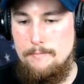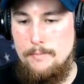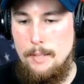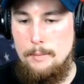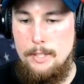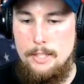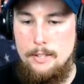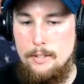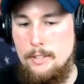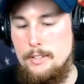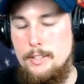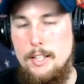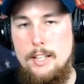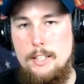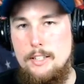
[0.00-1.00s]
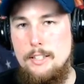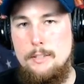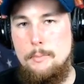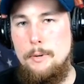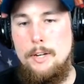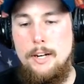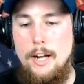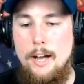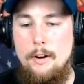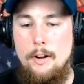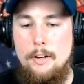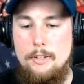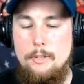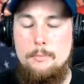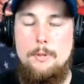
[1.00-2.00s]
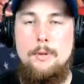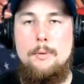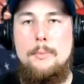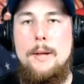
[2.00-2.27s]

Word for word: I mean, you can see it's, it's printed out on computer